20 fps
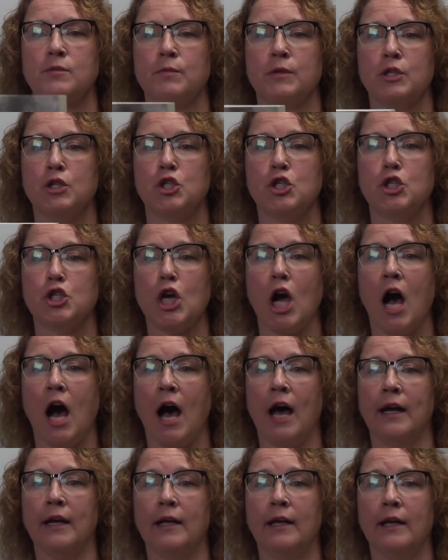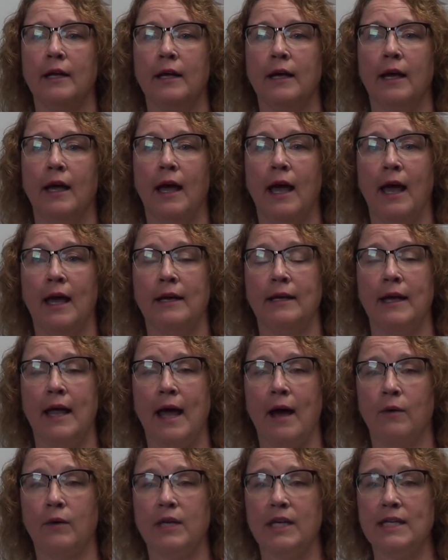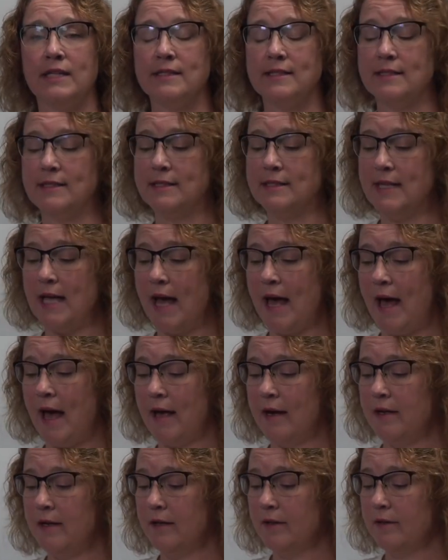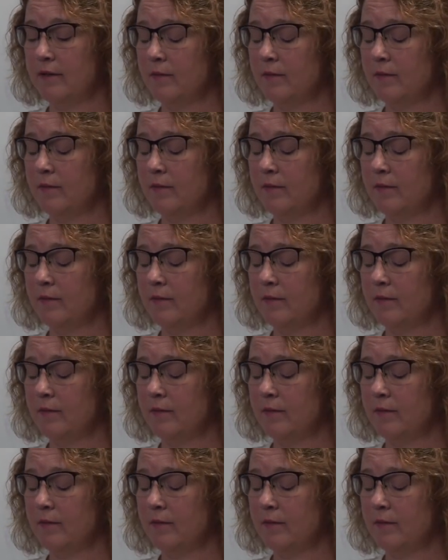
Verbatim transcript: been shot and now he's dead